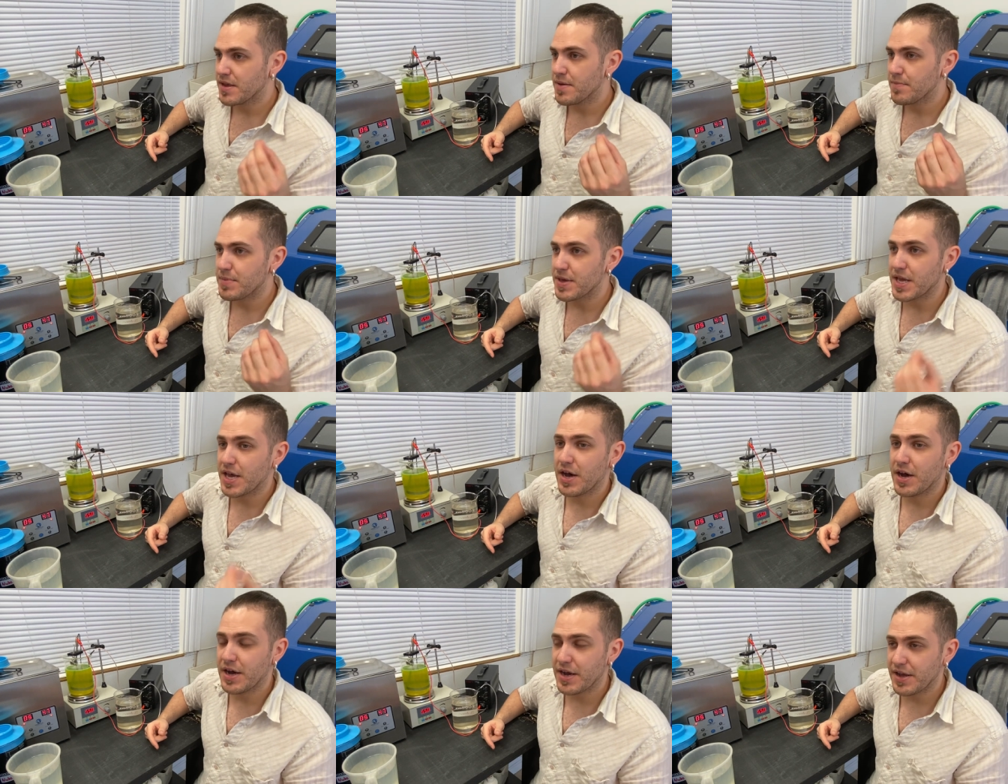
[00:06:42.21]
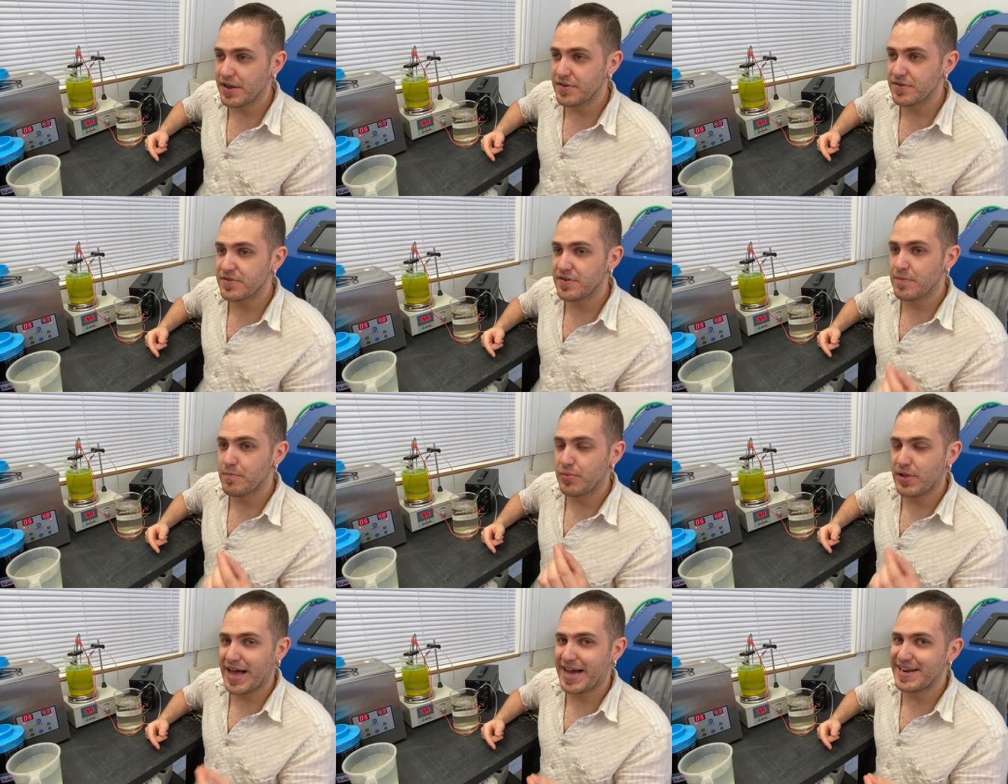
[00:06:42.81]
because
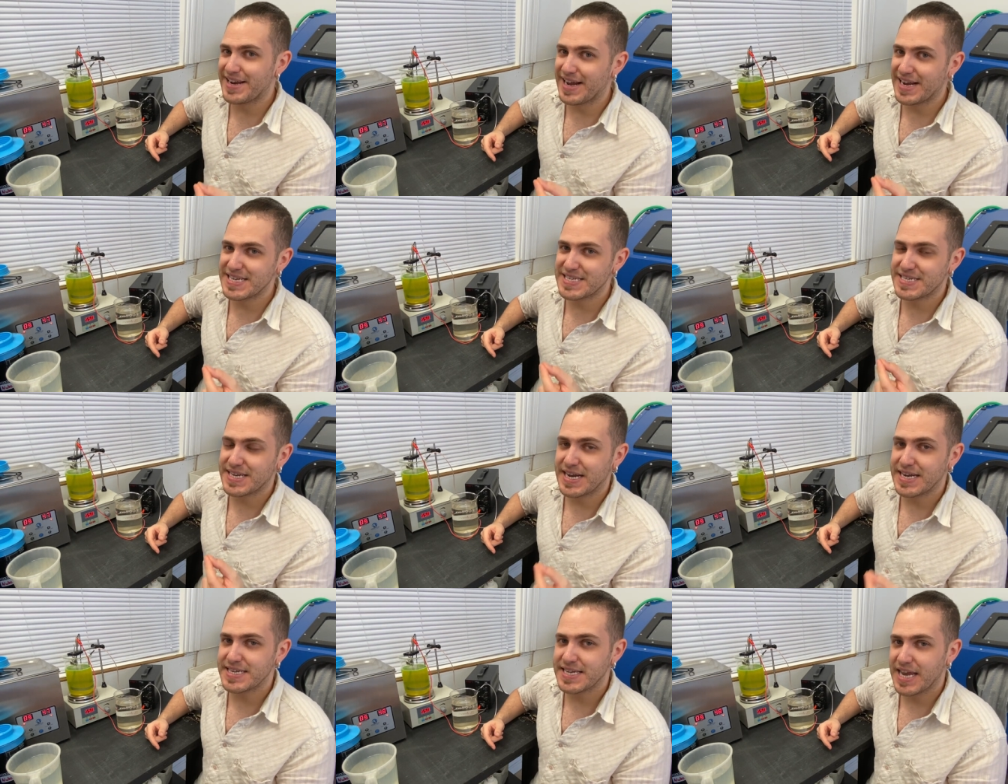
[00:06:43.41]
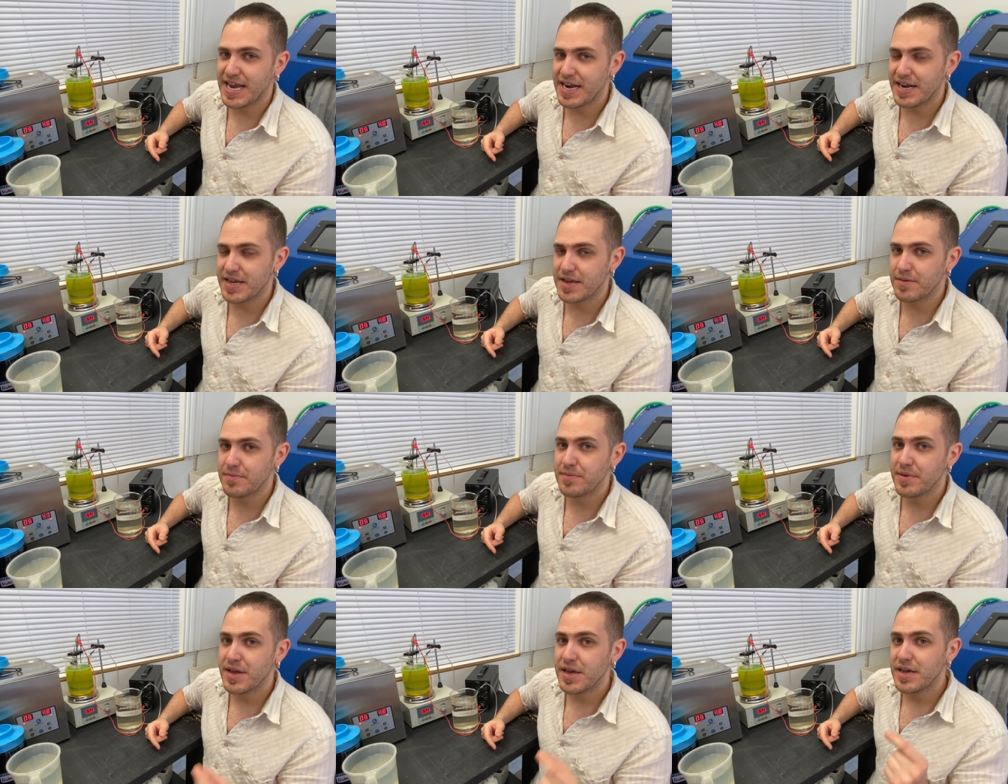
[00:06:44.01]
platinized
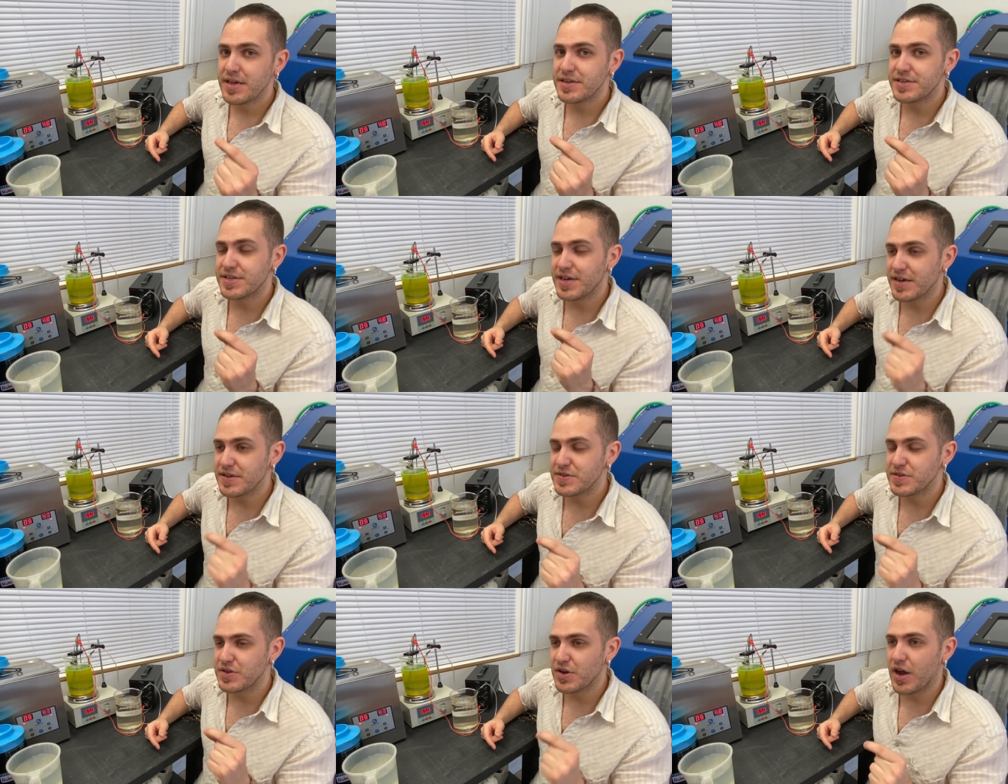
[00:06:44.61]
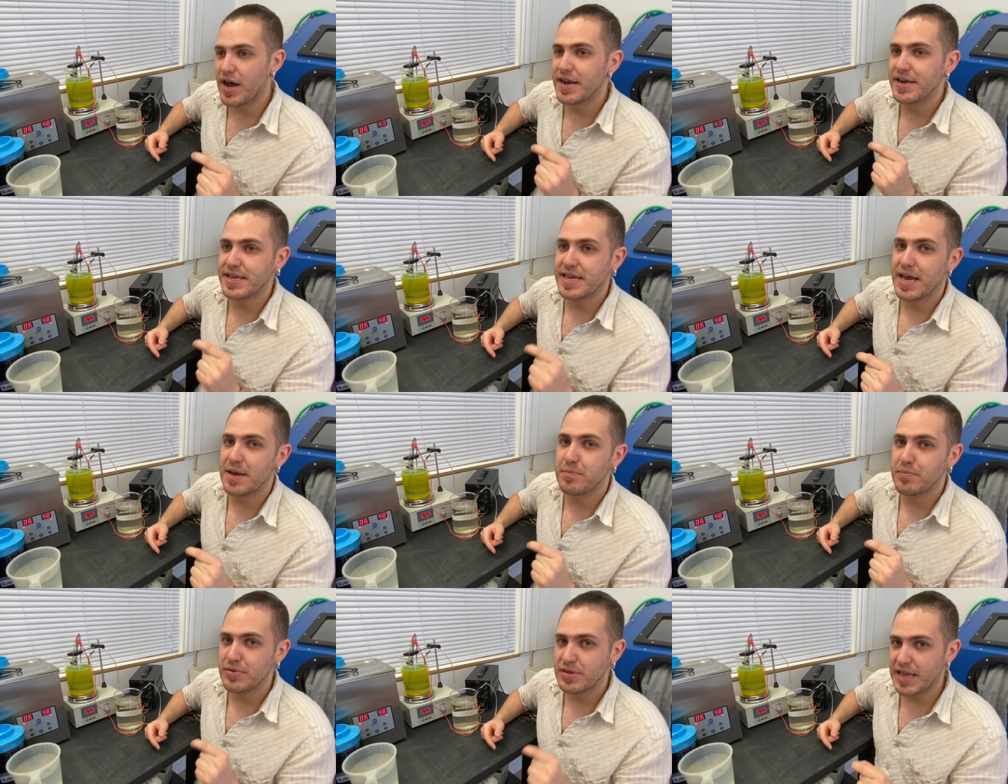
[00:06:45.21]
titanium does not
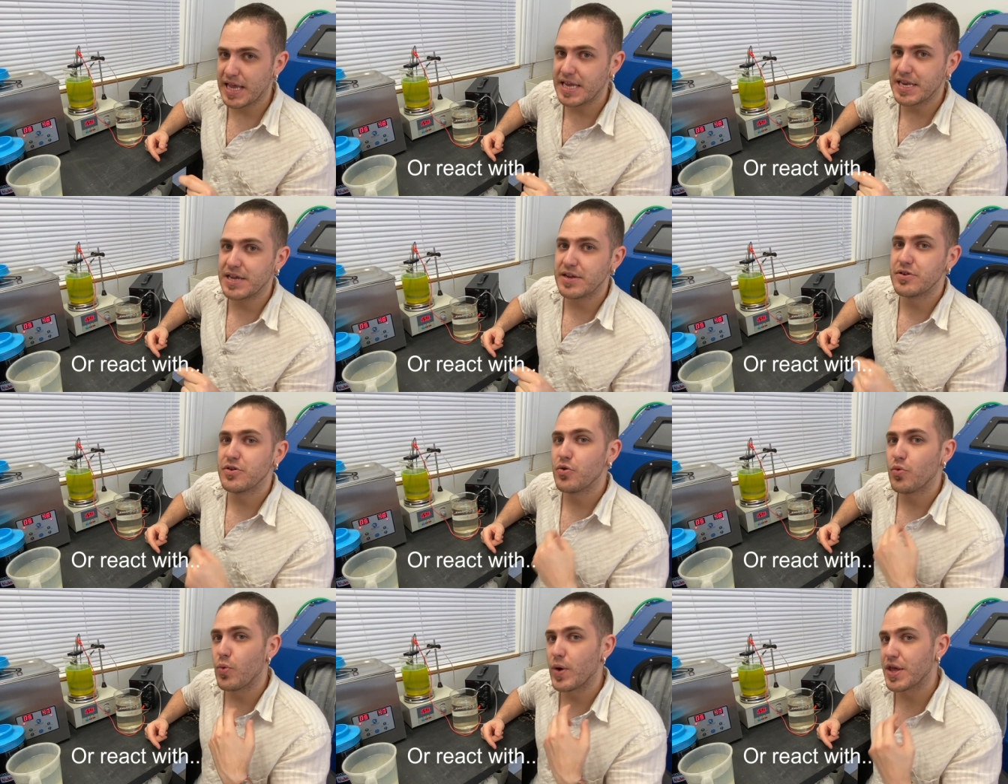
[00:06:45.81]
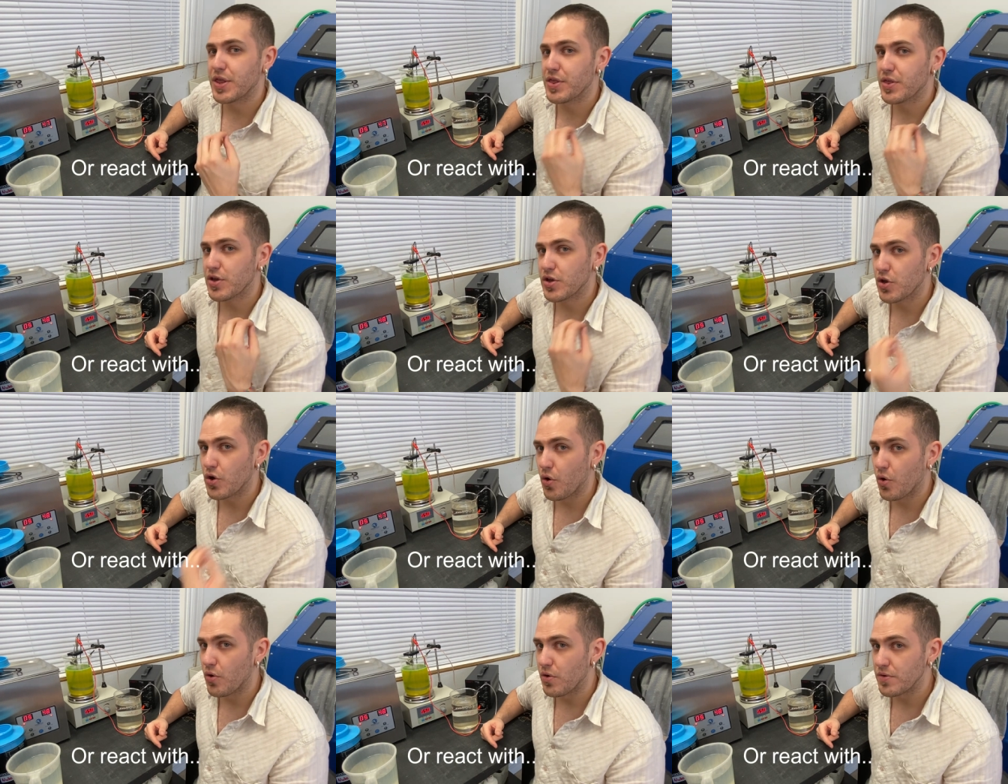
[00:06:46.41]
get plated with
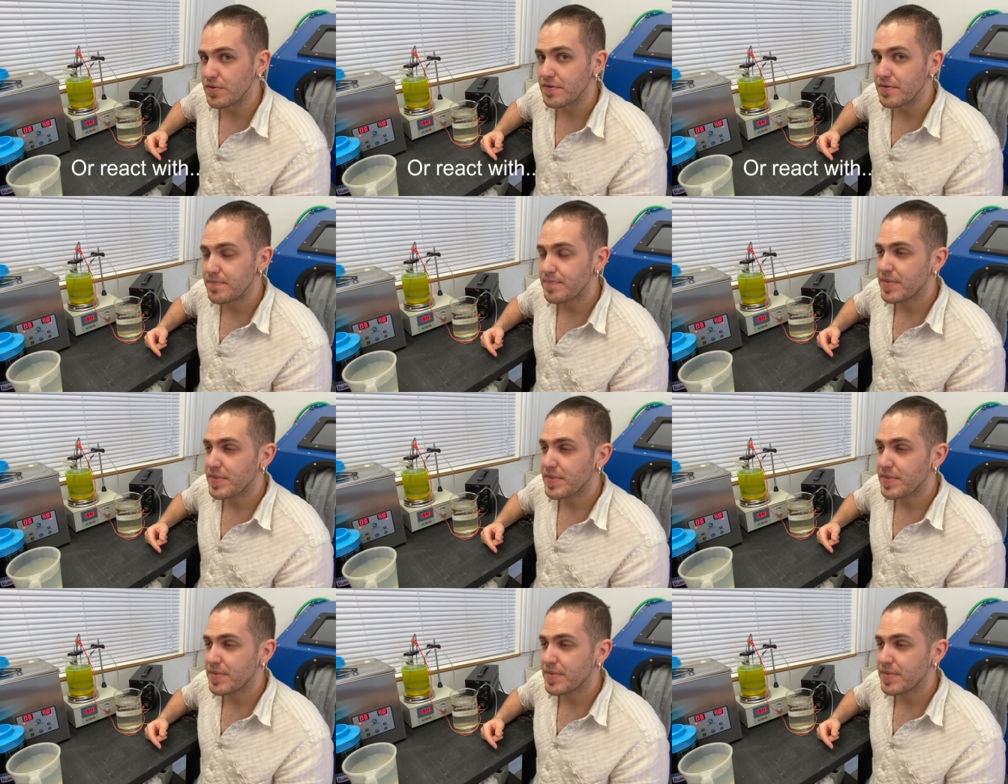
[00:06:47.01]
gold.